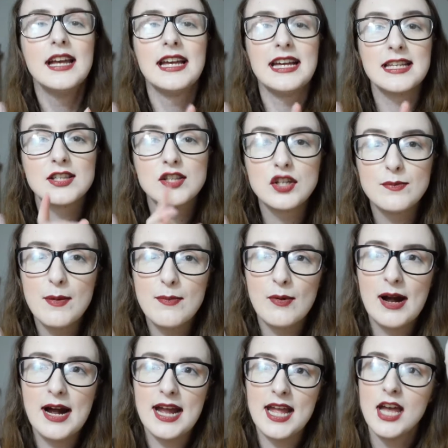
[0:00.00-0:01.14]
It's super
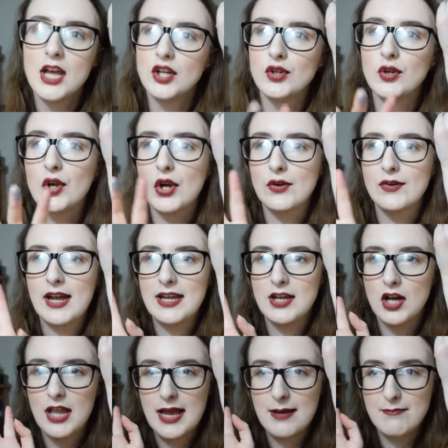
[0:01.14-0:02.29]
bright. You could create
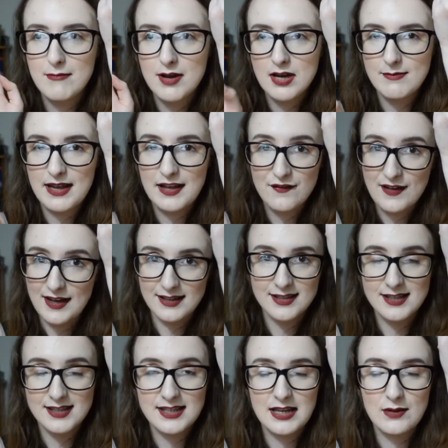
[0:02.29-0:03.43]
your like mermaid
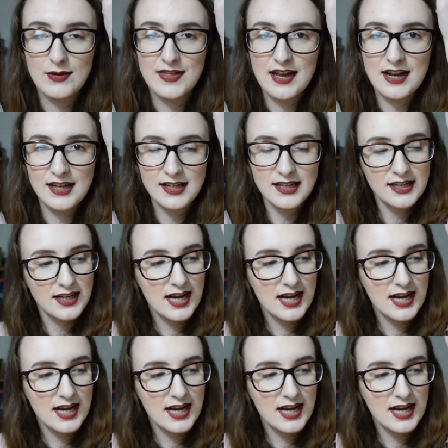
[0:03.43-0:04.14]
fantasy with that.